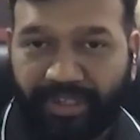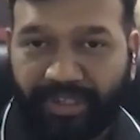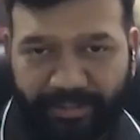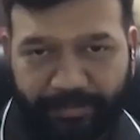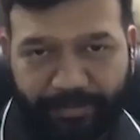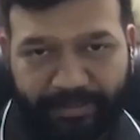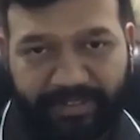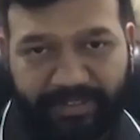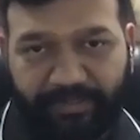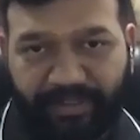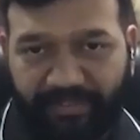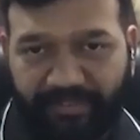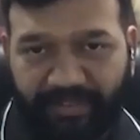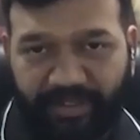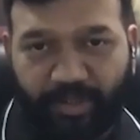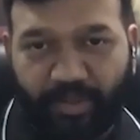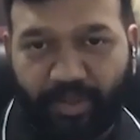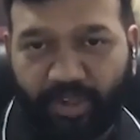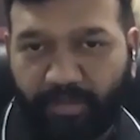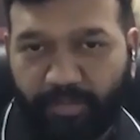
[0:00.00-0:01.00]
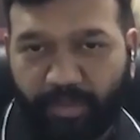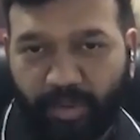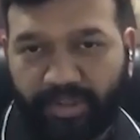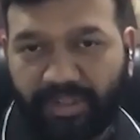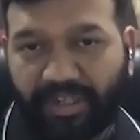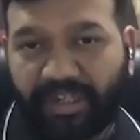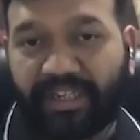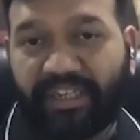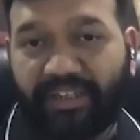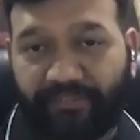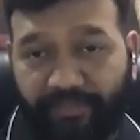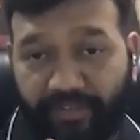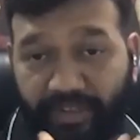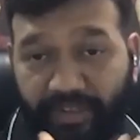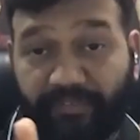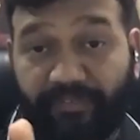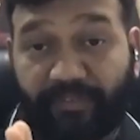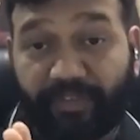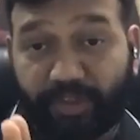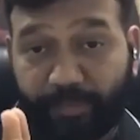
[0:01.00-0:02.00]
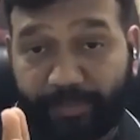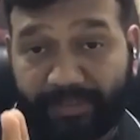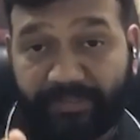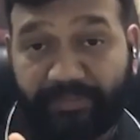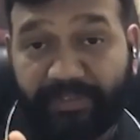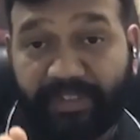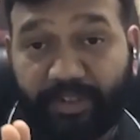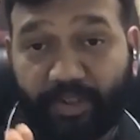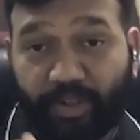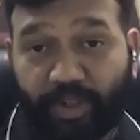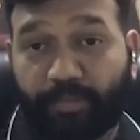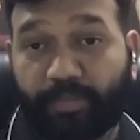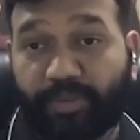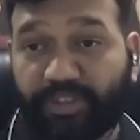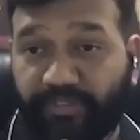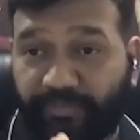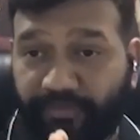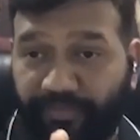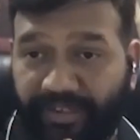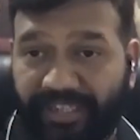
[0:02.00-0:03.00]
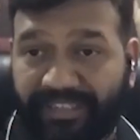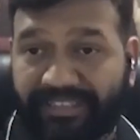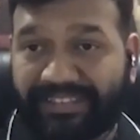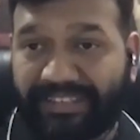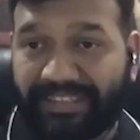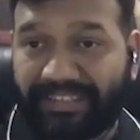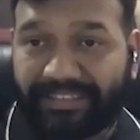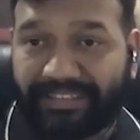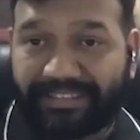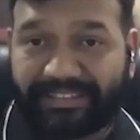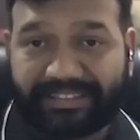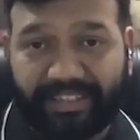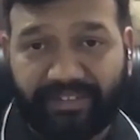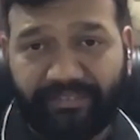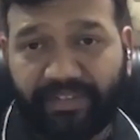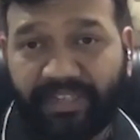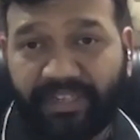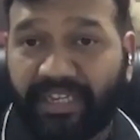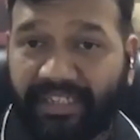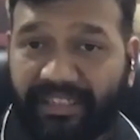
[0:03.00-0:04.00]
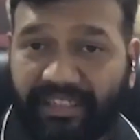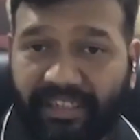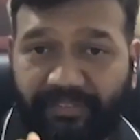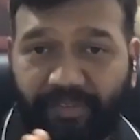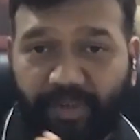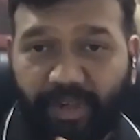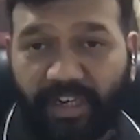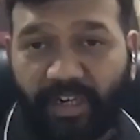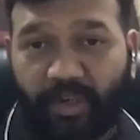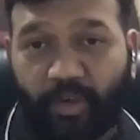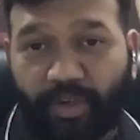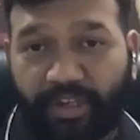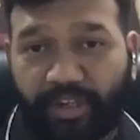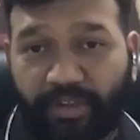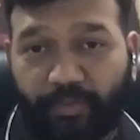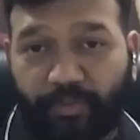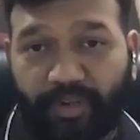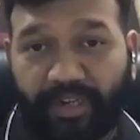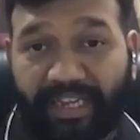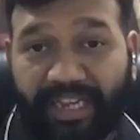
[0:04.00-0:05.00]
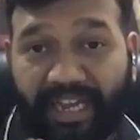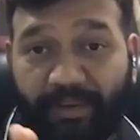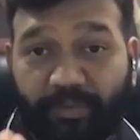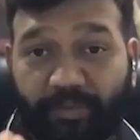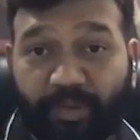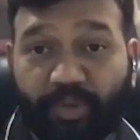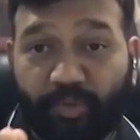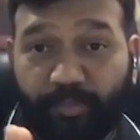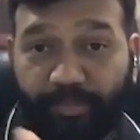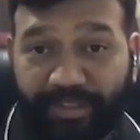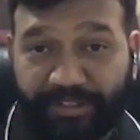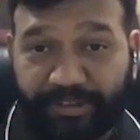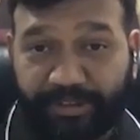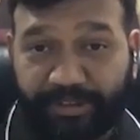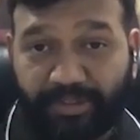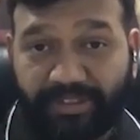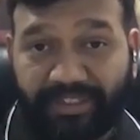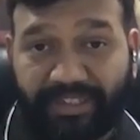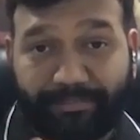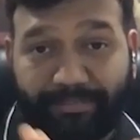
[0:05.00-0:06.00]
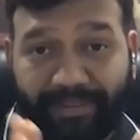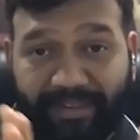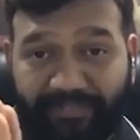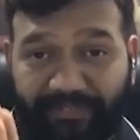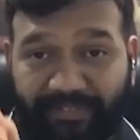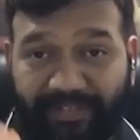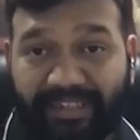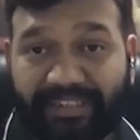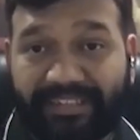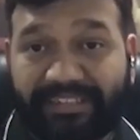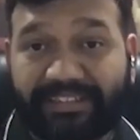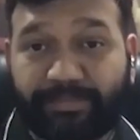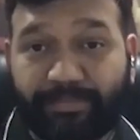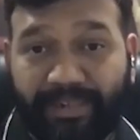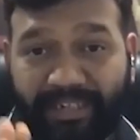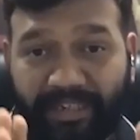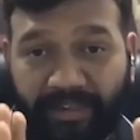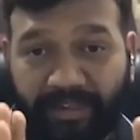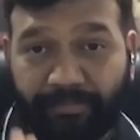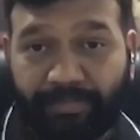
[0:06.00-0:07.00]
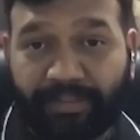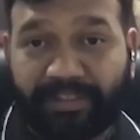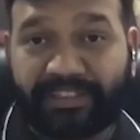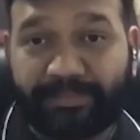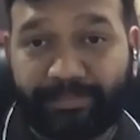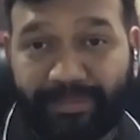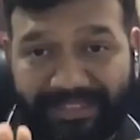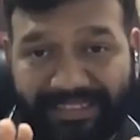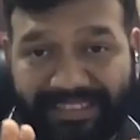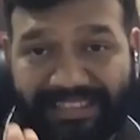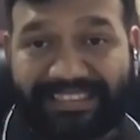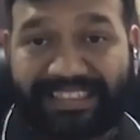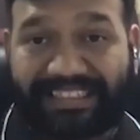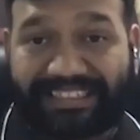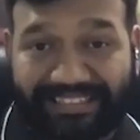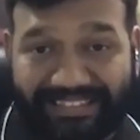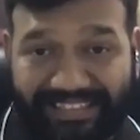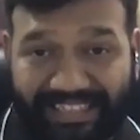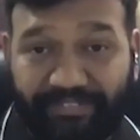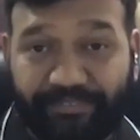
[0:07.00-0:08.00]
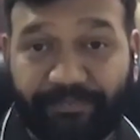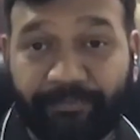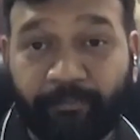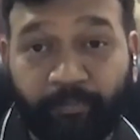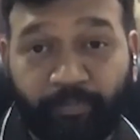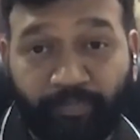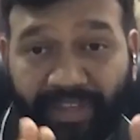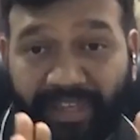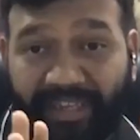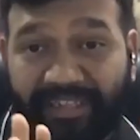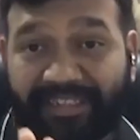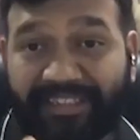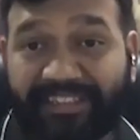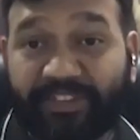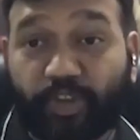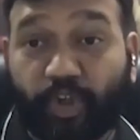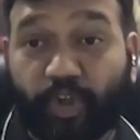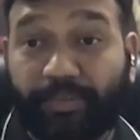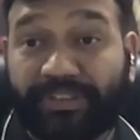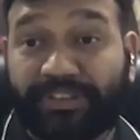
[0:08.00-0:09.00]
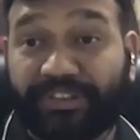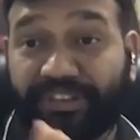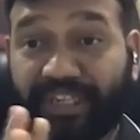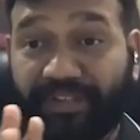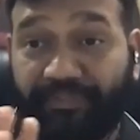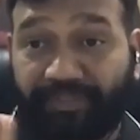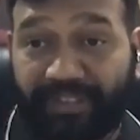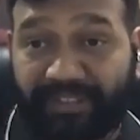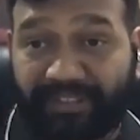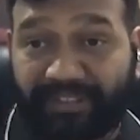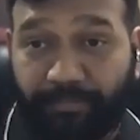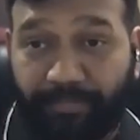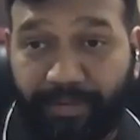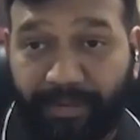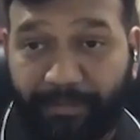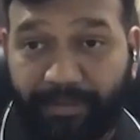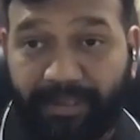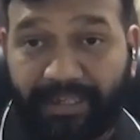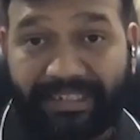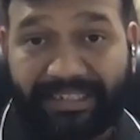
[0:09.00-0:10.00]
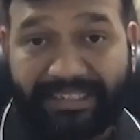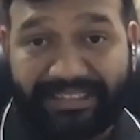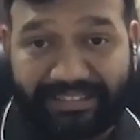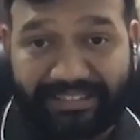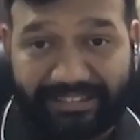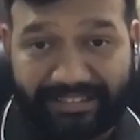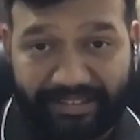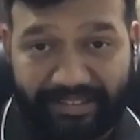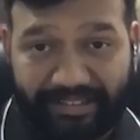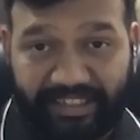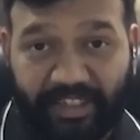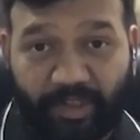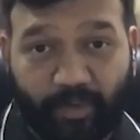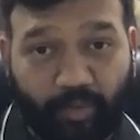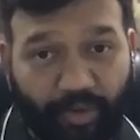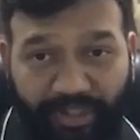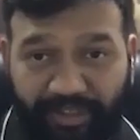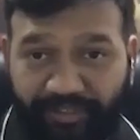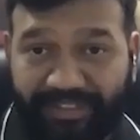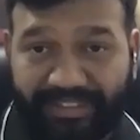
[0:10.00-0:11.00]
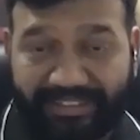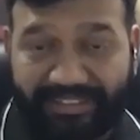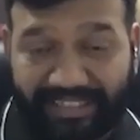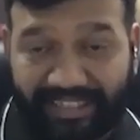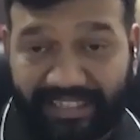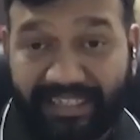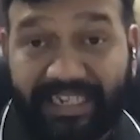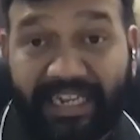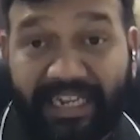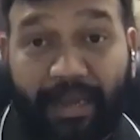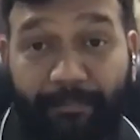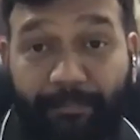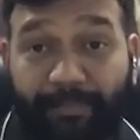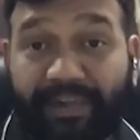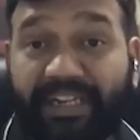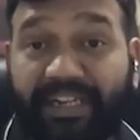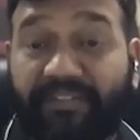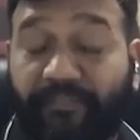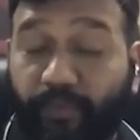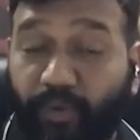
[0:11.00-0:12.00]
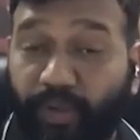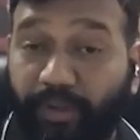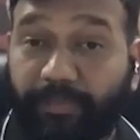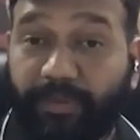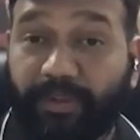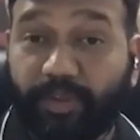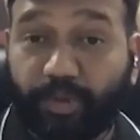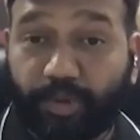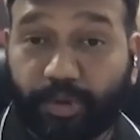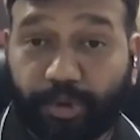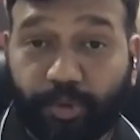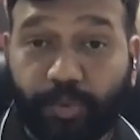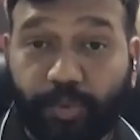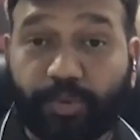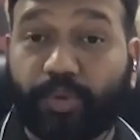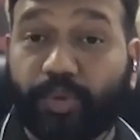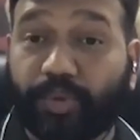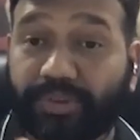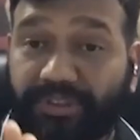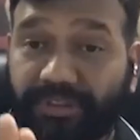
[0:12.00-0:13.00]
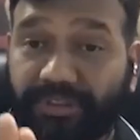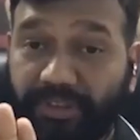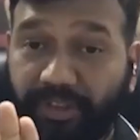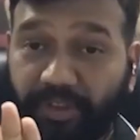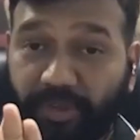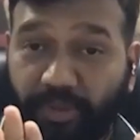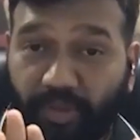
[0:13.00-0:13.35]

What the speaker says: And specifically when you talk about, if we specifically talk about the finance related stuff that we are looking for, like I want to make sure that my finance, my numbers, my things are safe and it has not been shared with other people unnecessarily or whatever is that. But if you're able to show those,